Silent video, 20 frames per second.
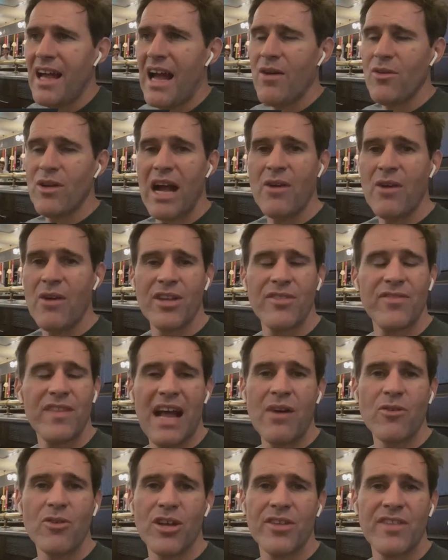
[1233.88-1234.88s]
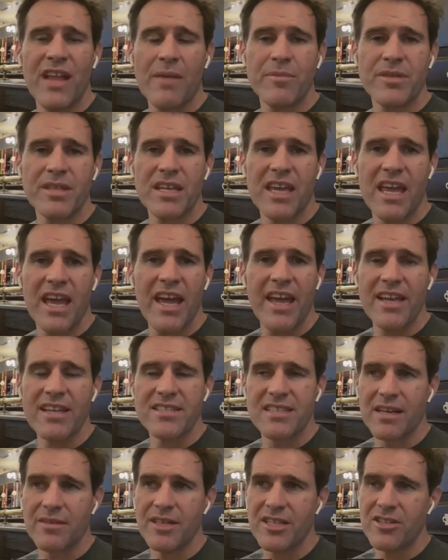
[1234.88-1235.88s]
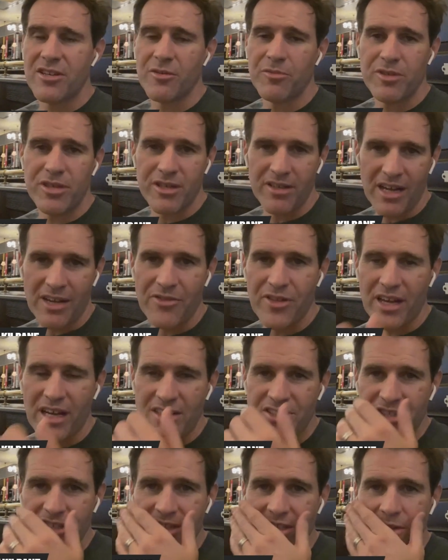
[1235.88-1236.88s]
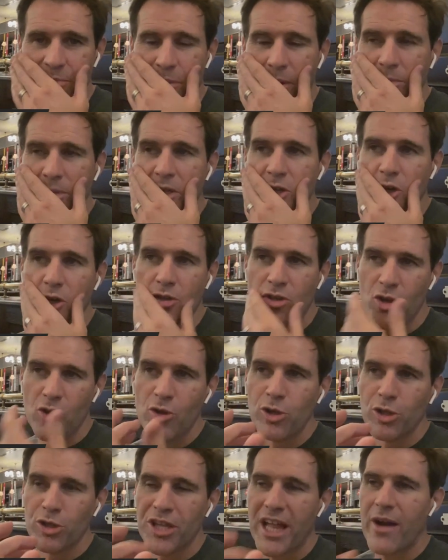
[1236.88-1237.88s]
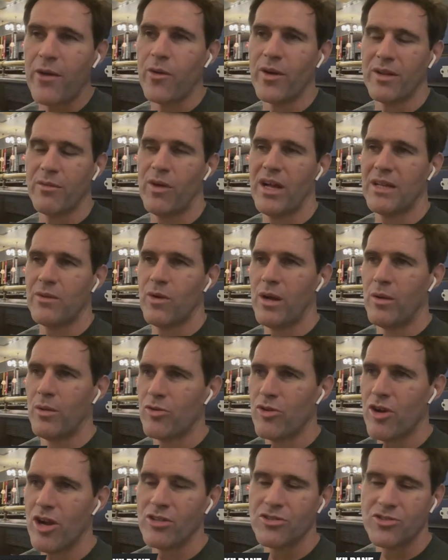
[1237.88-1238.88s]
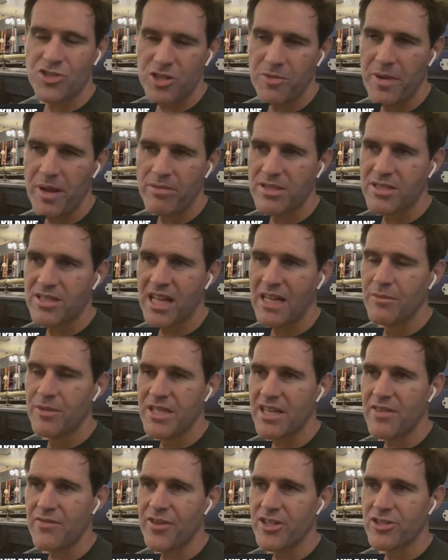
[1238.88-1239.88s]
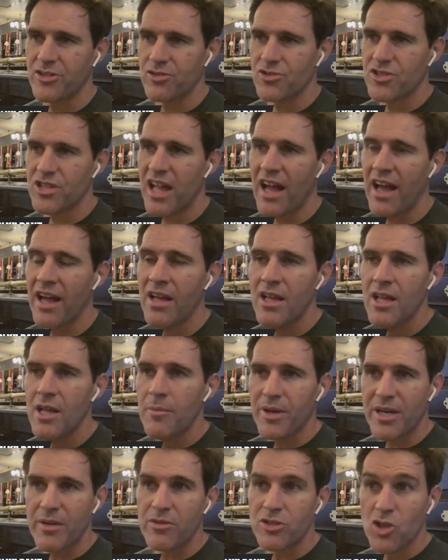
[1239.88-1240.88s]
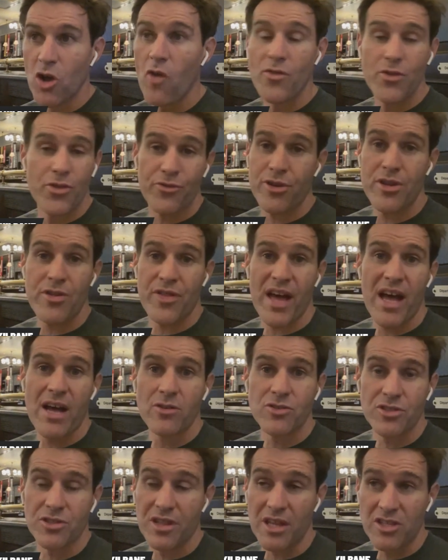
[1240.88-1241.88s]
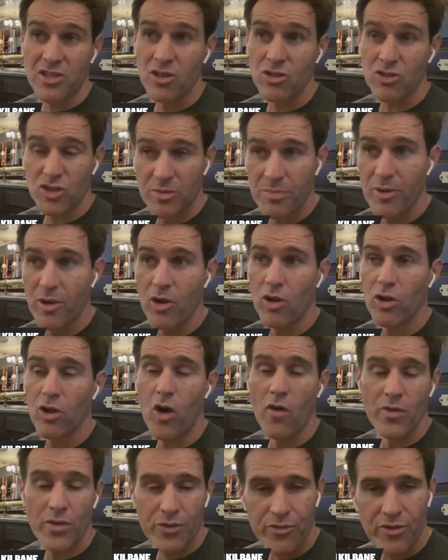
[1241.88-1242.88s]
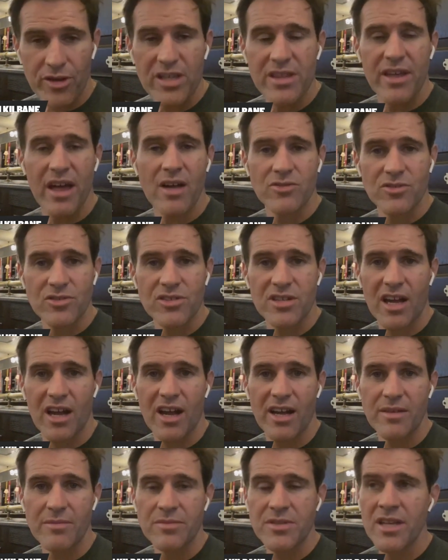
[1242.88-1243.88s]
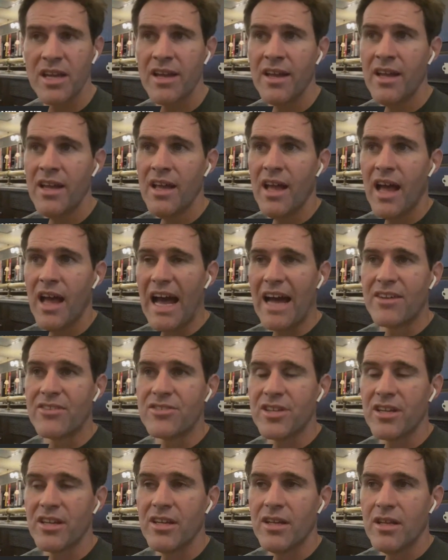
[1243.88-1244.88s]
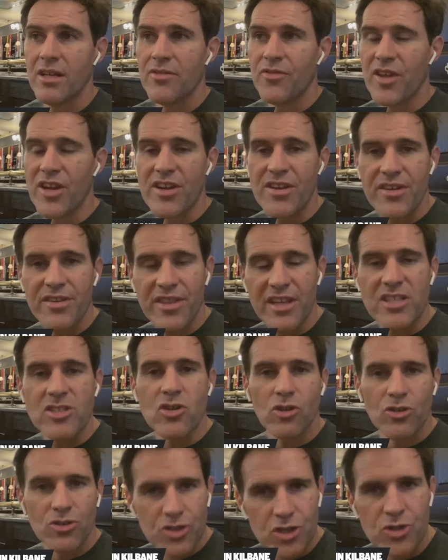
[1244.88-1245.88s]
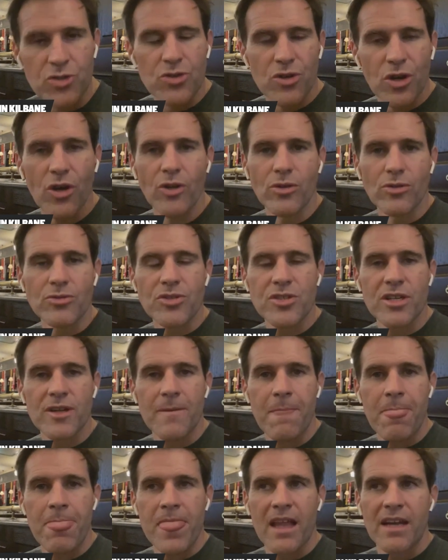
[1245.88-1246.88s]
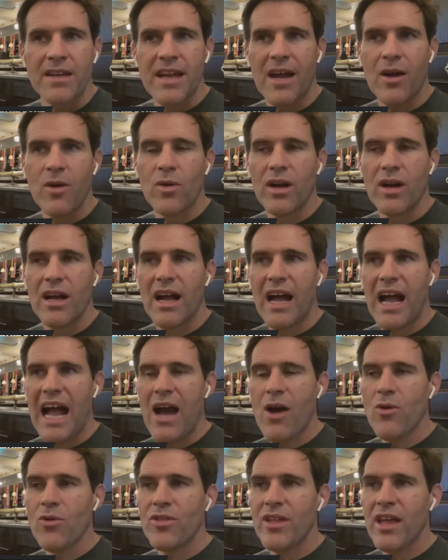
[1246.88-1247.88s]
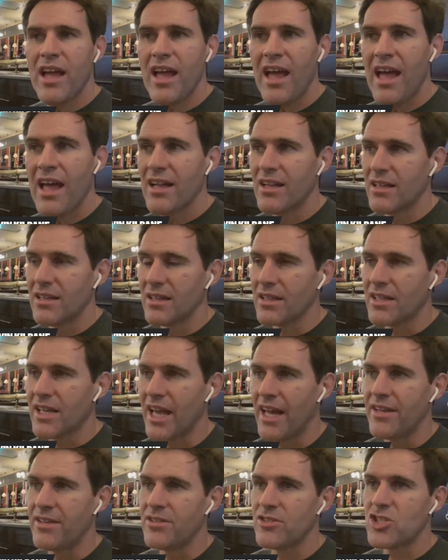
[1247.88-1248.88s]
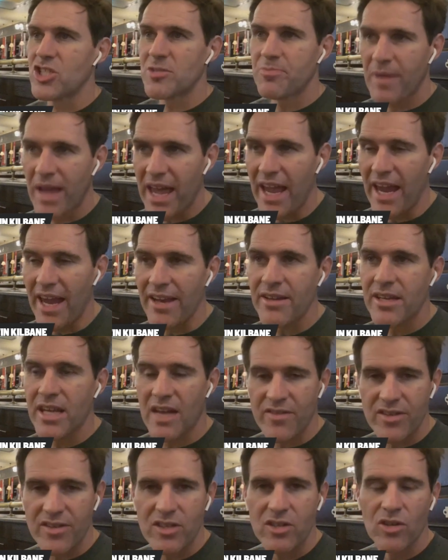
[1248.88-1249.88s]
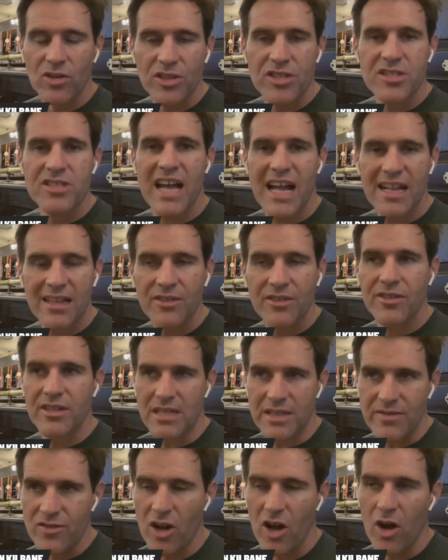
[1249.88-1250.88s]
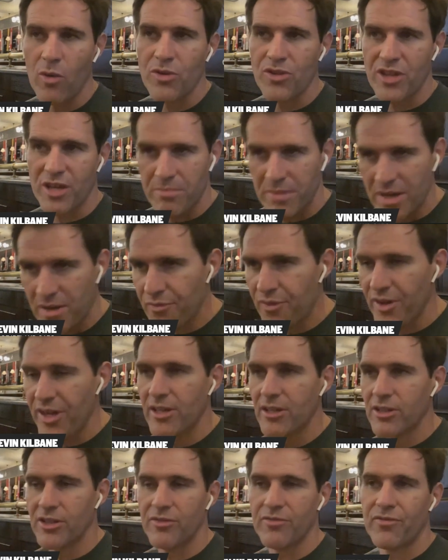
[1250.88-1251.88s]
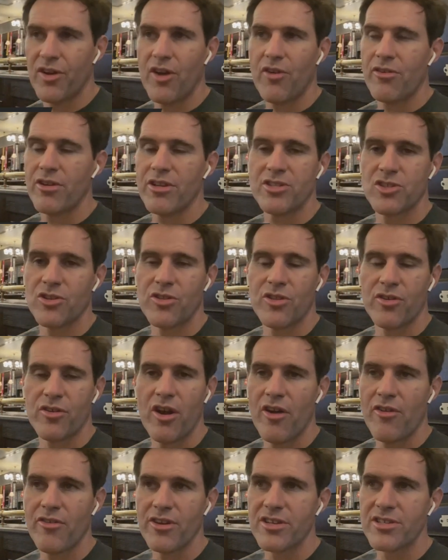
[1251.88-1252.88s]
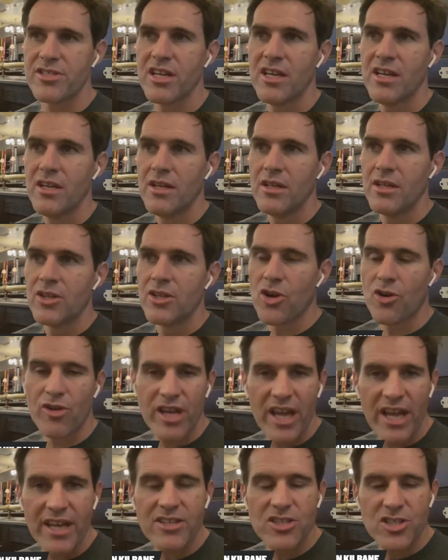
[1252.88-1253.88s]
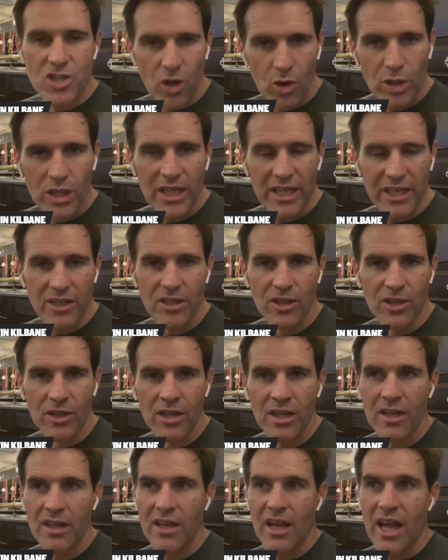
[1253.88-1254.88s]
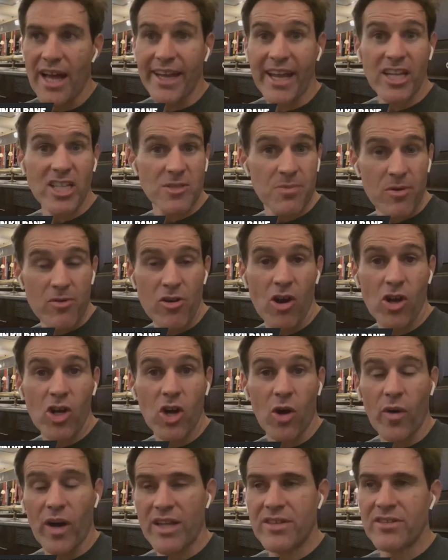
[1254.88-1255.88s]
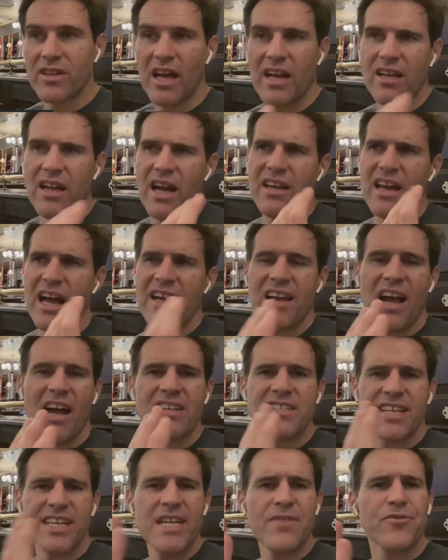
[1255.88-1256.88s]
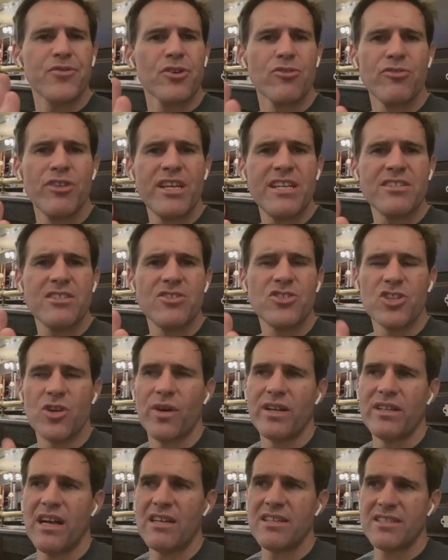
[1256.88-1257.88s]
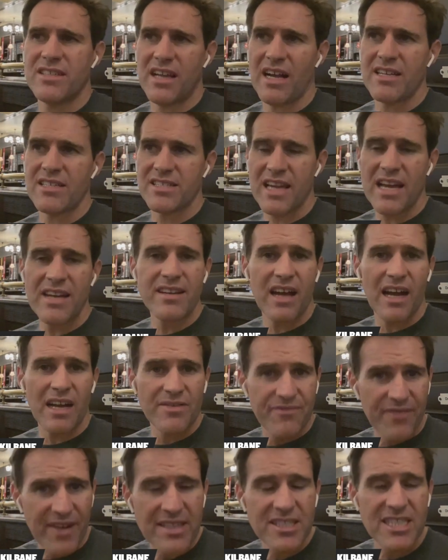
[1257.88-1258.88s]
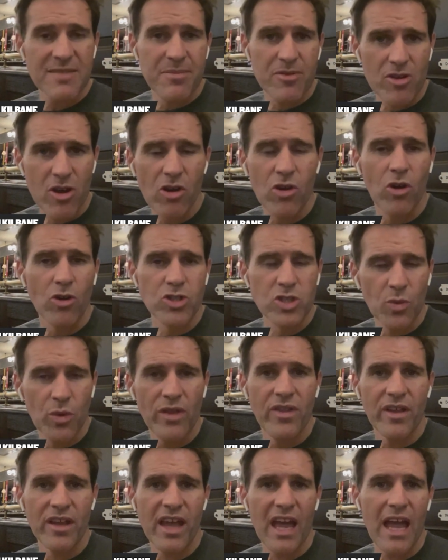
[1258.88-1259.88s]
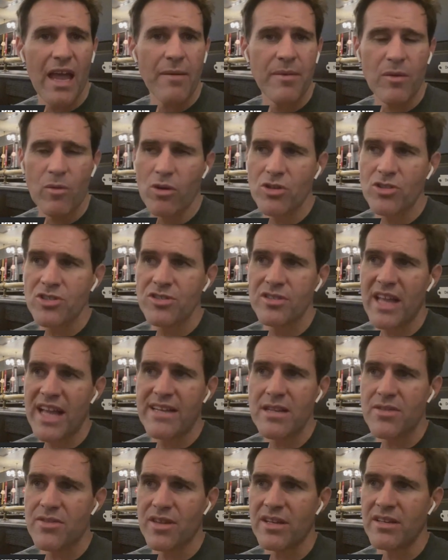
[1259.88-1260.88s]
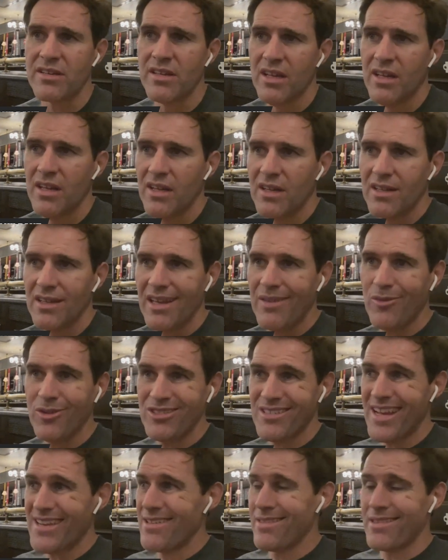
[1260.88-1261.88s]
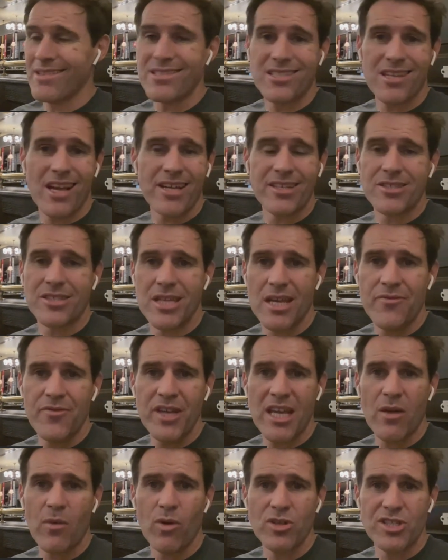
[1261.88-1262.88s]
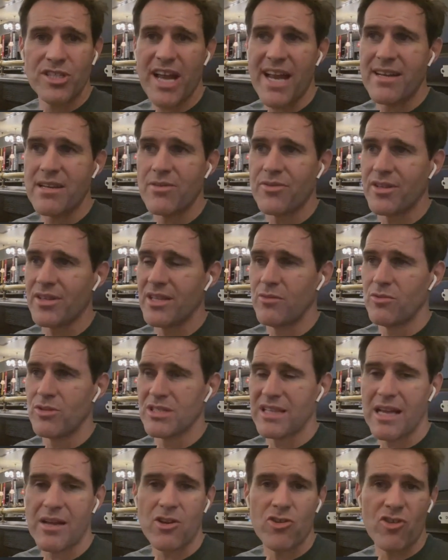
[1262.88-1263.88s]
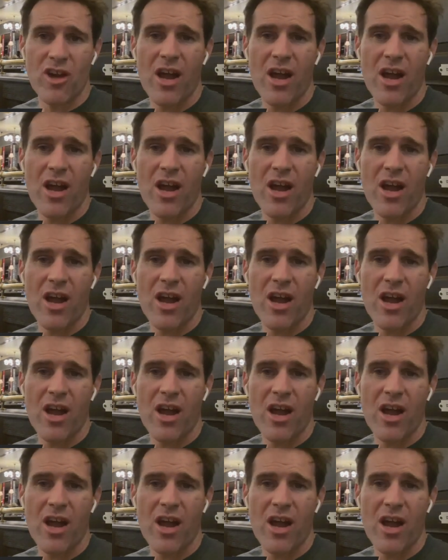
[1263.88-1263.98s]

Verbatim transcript: How how can how can that be the case? I mean, you, you I, I see you probably Google now while while we're on. You'll be able to tell me the official stat. But it was over three thousand. They touched the ball over three thousand times, and they they scored two goals. Now, how the hell can Spain, given all the talent that they've got within midfield and various other areas, create so little against Morocco? And I I, I said it for a reason, Joe. I, I I said I fancied Morocco to win the game. It wasn't anything. It wasn't anything scientific. It wasn't anything that was like